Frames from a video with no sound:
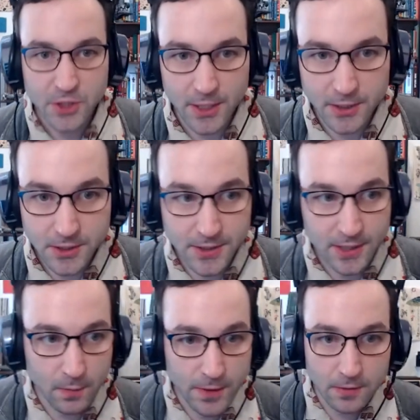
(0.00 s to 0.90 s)
challenges
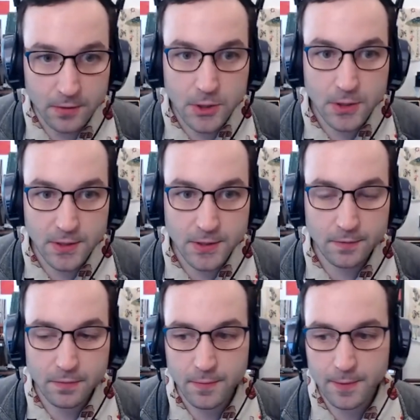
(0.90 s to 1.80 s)
that we don't usually see
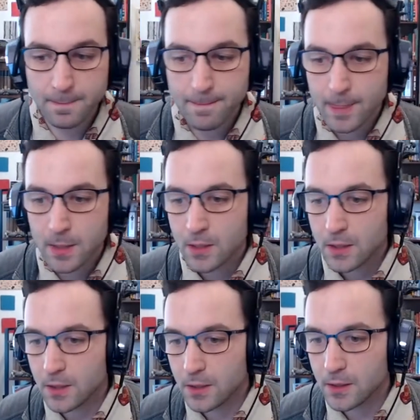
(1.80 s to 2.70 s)
from them,
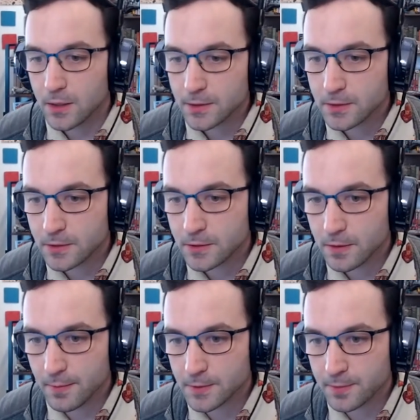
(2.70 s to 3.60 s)
uh, students for the
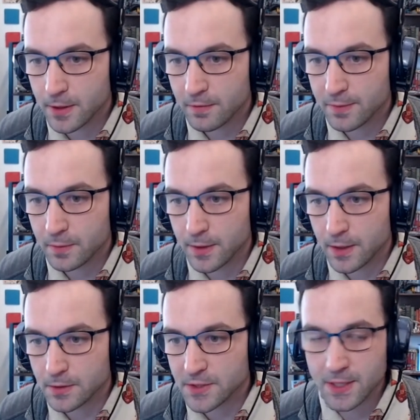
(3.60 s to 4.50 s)
most part have been really
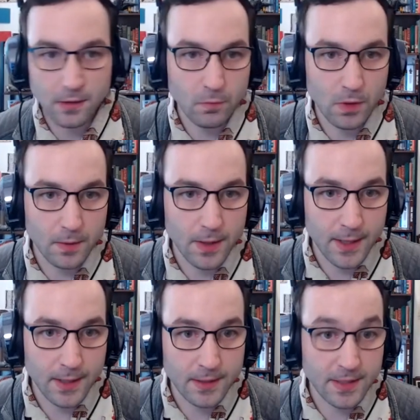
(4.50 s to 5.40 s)
understanding of where we're
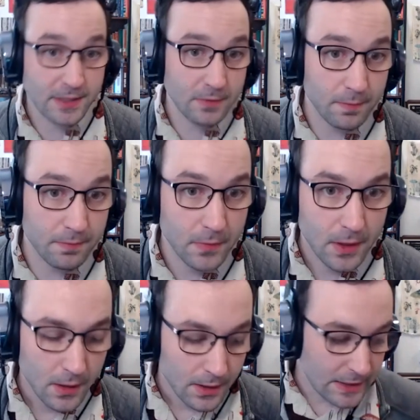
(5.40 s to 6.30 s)
at. And that's even
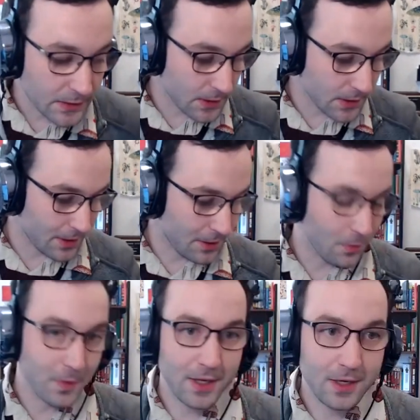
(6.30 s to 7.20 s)
easier
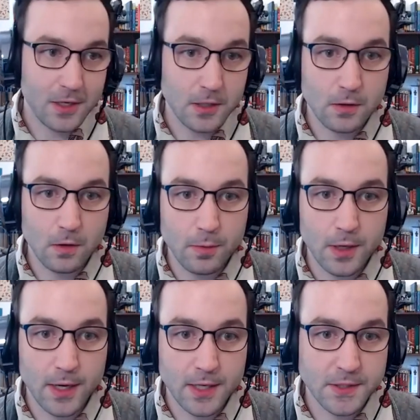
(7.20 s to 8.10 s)
when you're open
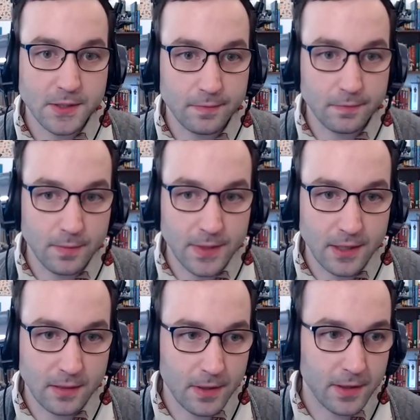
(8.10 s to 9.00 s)
and honest to them from the
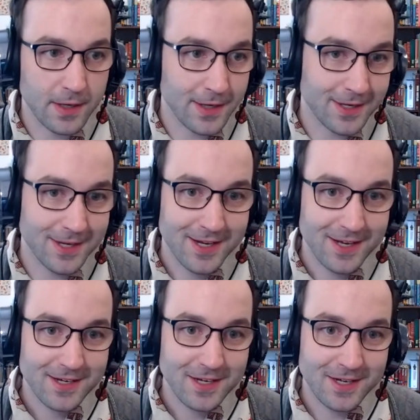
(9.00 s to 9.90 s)
beginning about it. Hey,
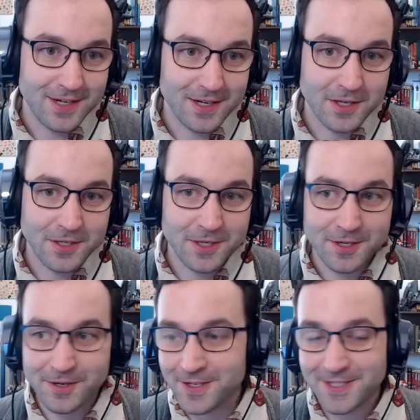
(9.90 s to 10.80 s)
uh,
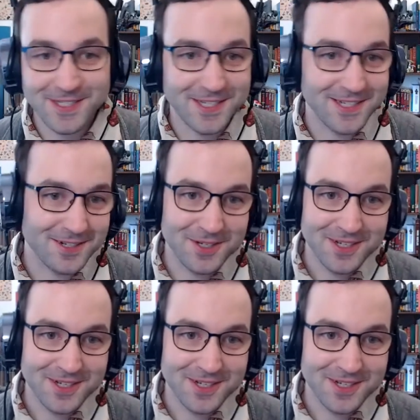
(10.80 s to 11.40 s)
y'all, this isn't